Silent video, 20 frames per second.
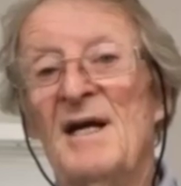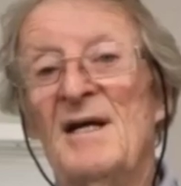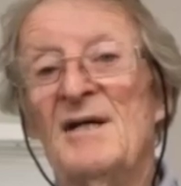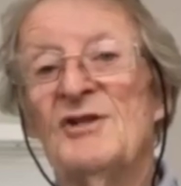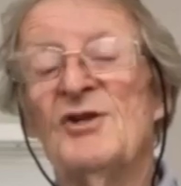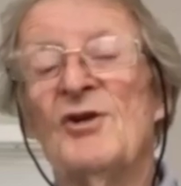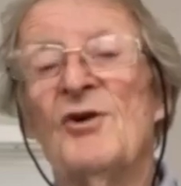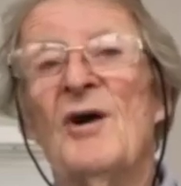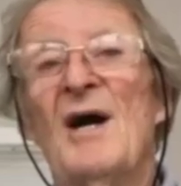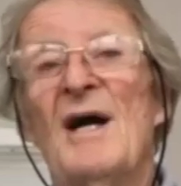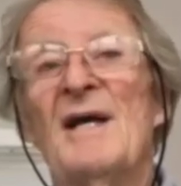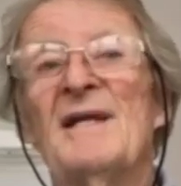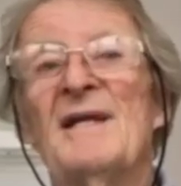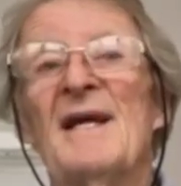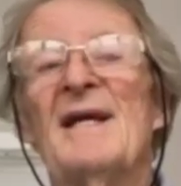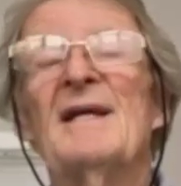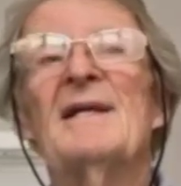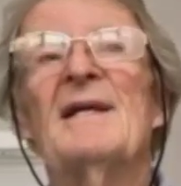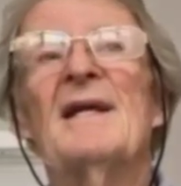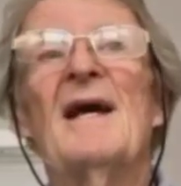So I
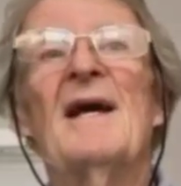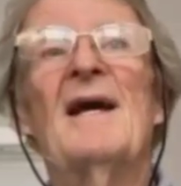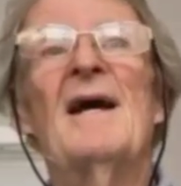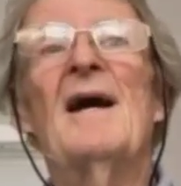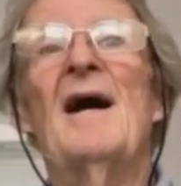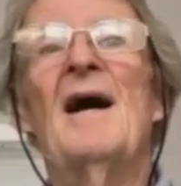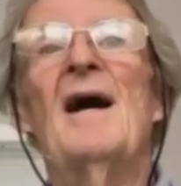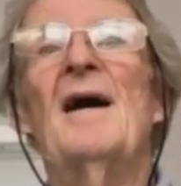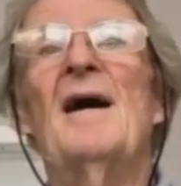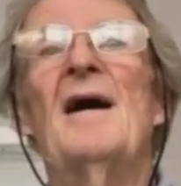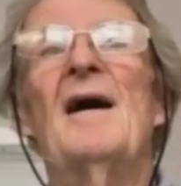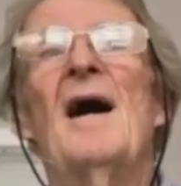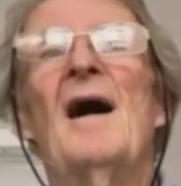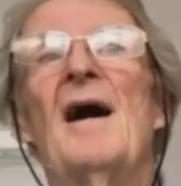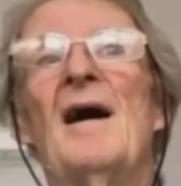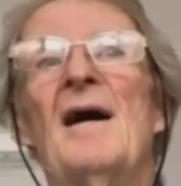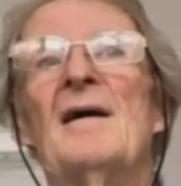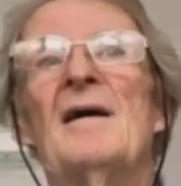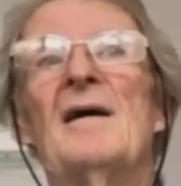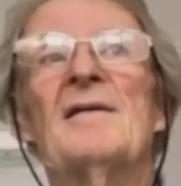think there
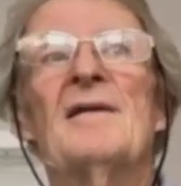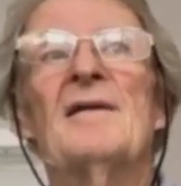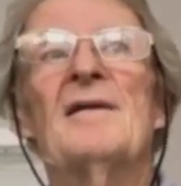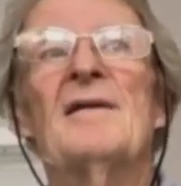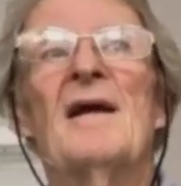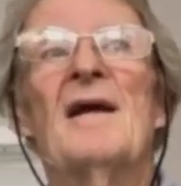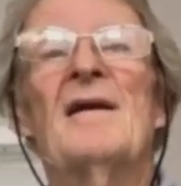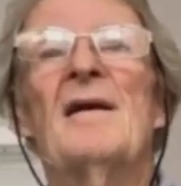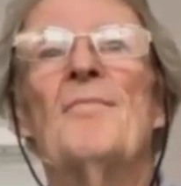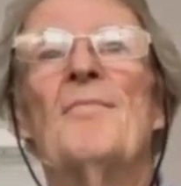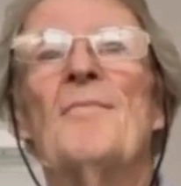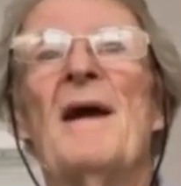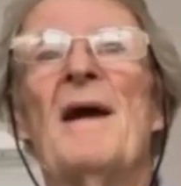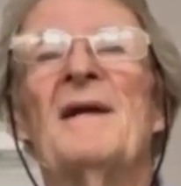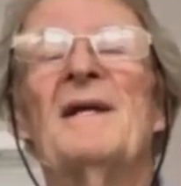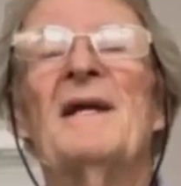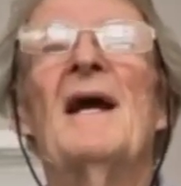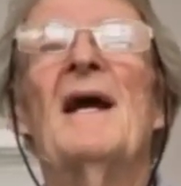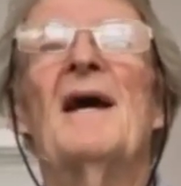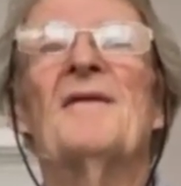are
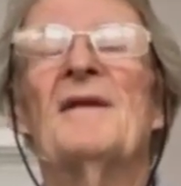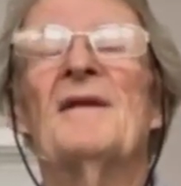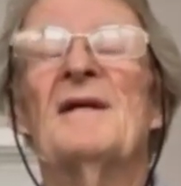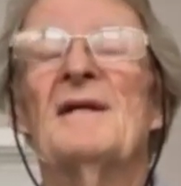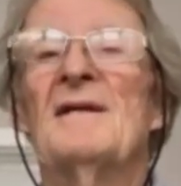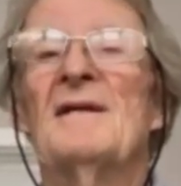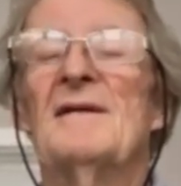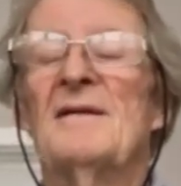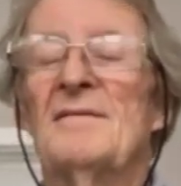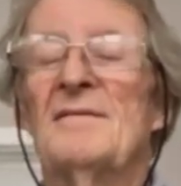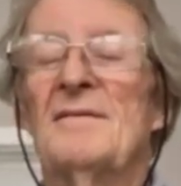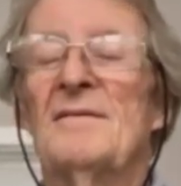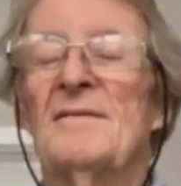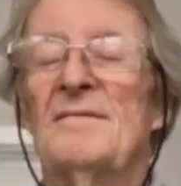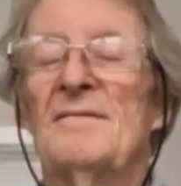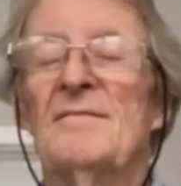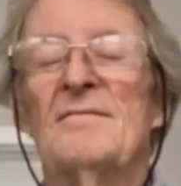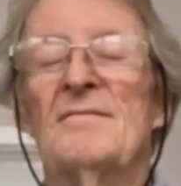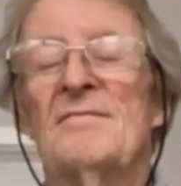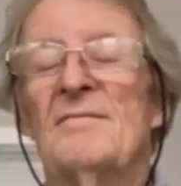many other
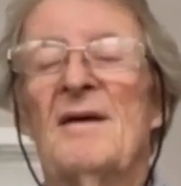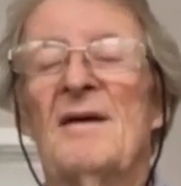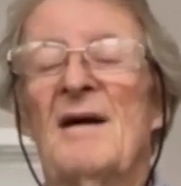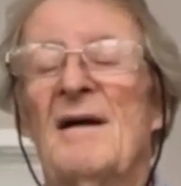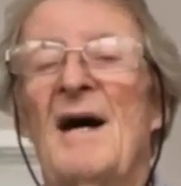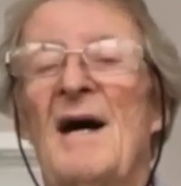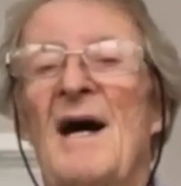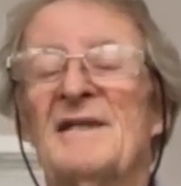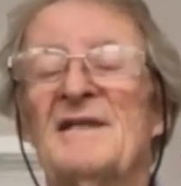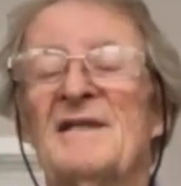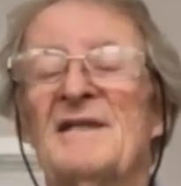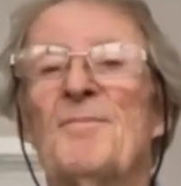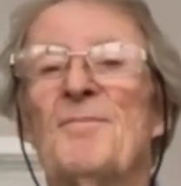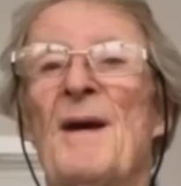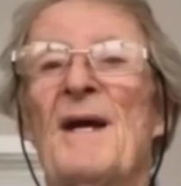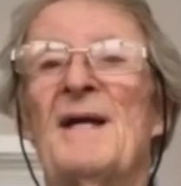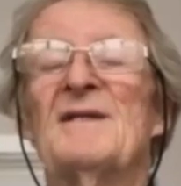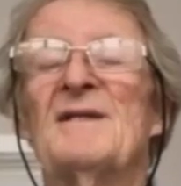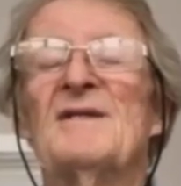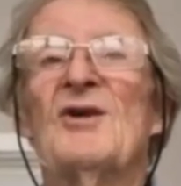
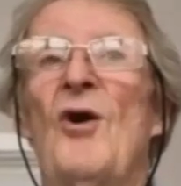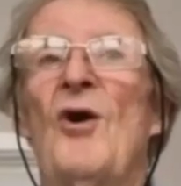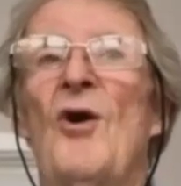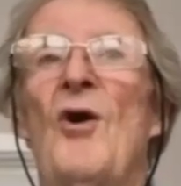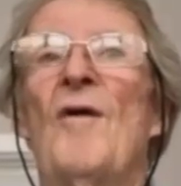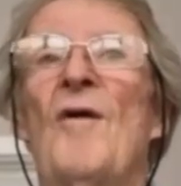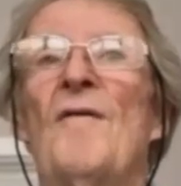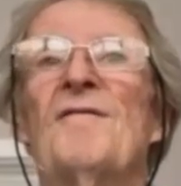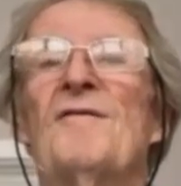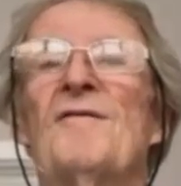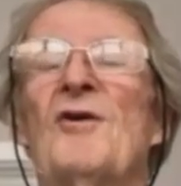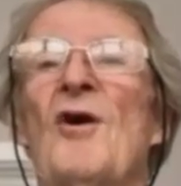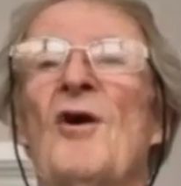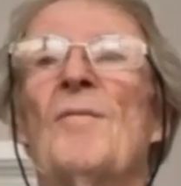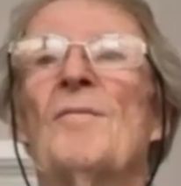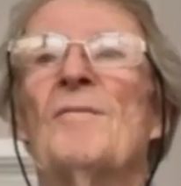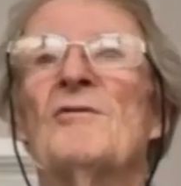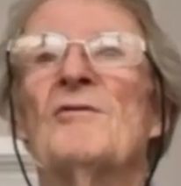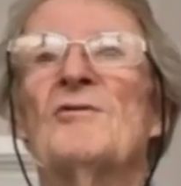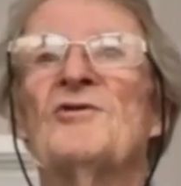aspects of
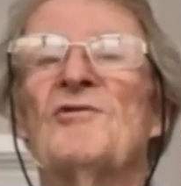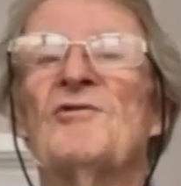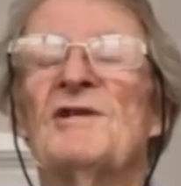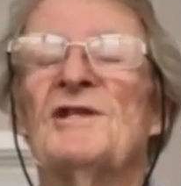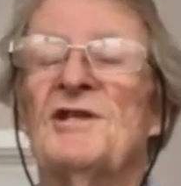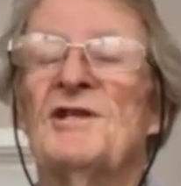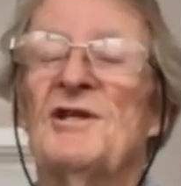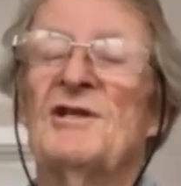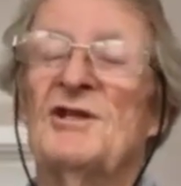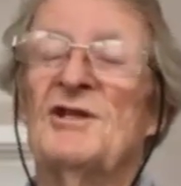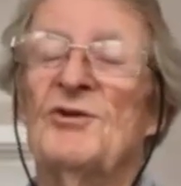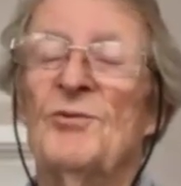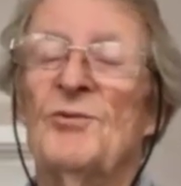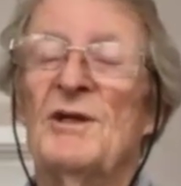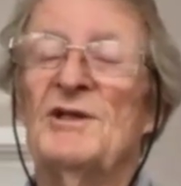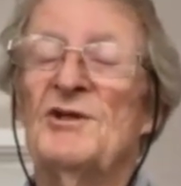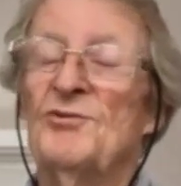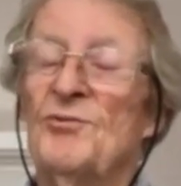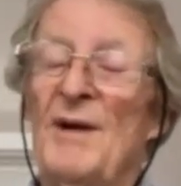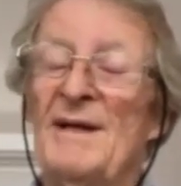Comro's research,
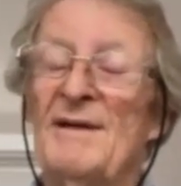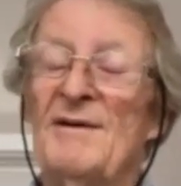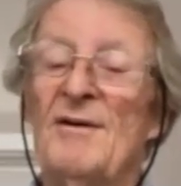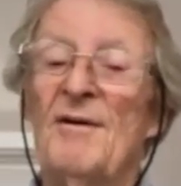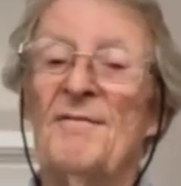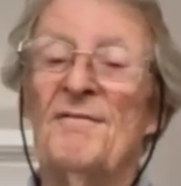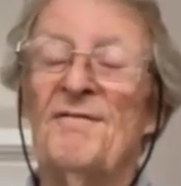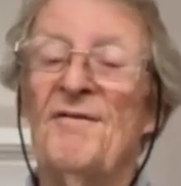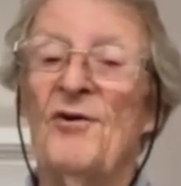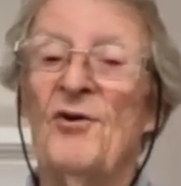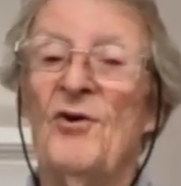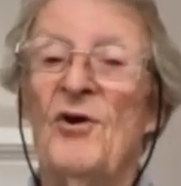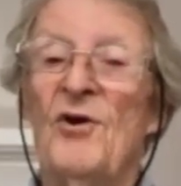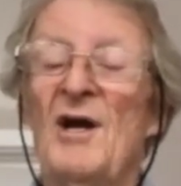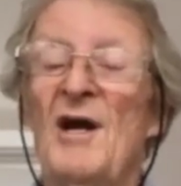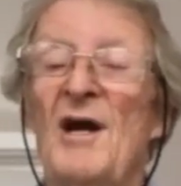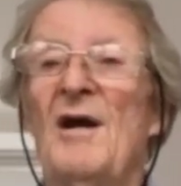which went on for